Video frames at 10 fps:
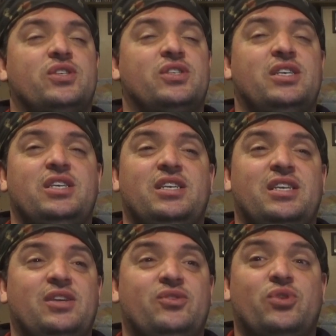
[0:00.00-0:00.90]

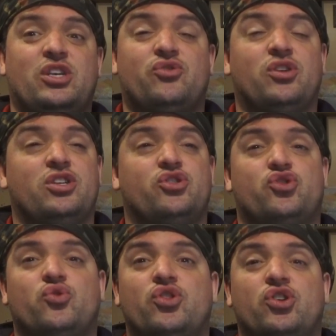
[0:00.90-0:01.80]
He's trying to like
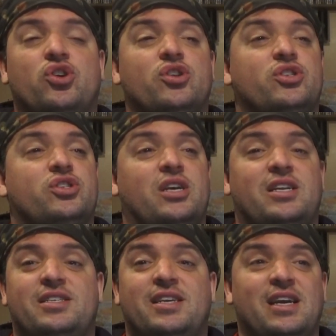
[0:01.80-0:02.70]
destroy the gods, and